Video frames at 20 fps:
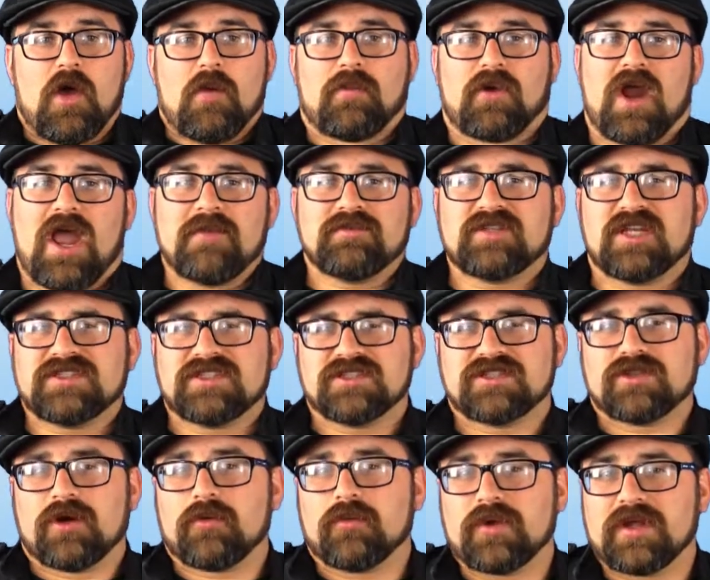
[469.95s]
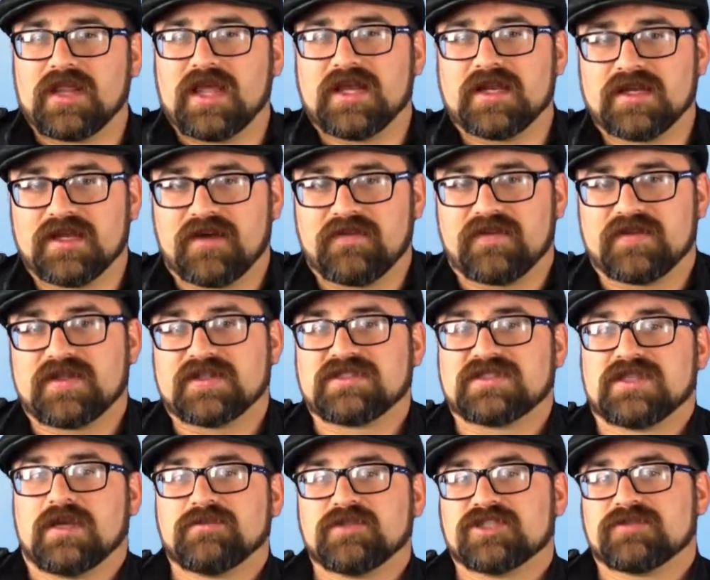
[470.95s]
Perhaps I just don't relate enough on the
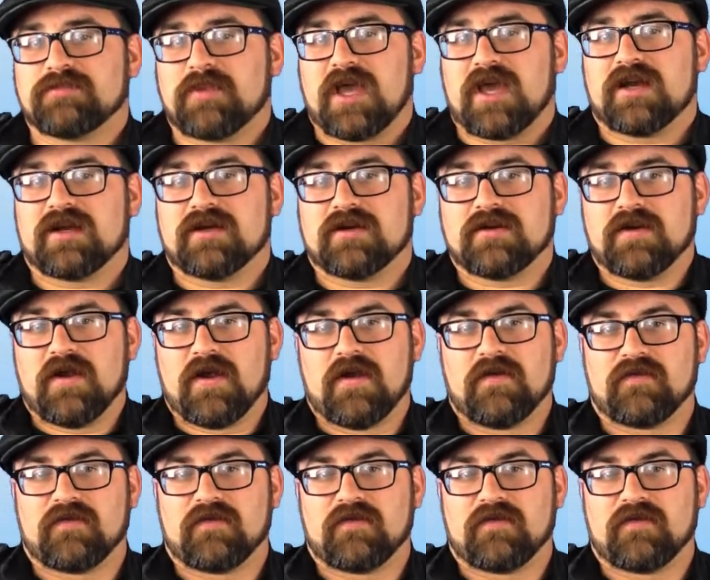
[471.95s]
subject matter